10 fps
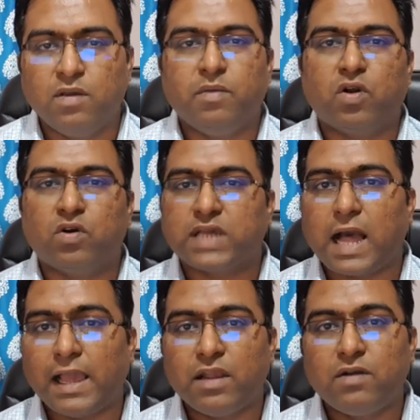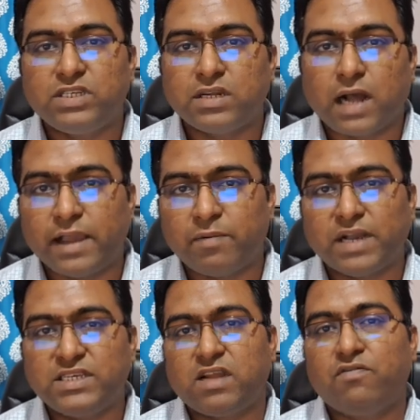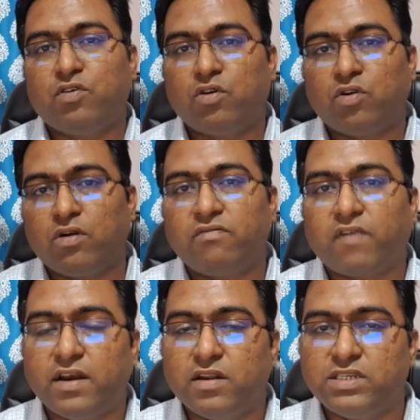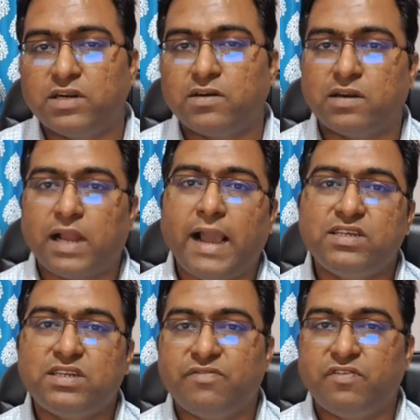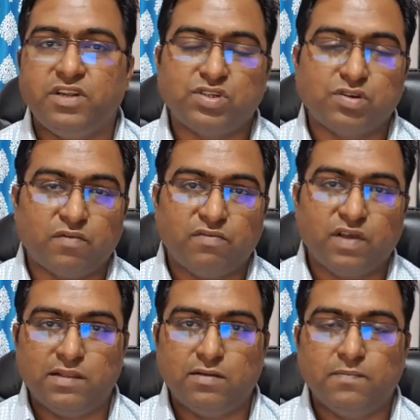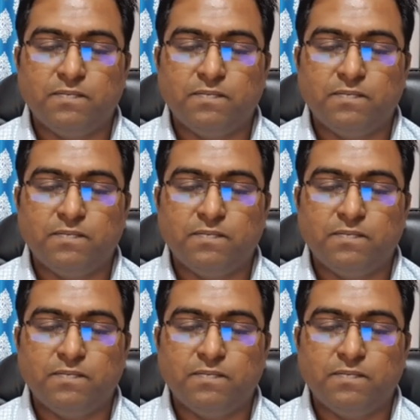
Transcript: because I myself could not find a generalized definition of wealth.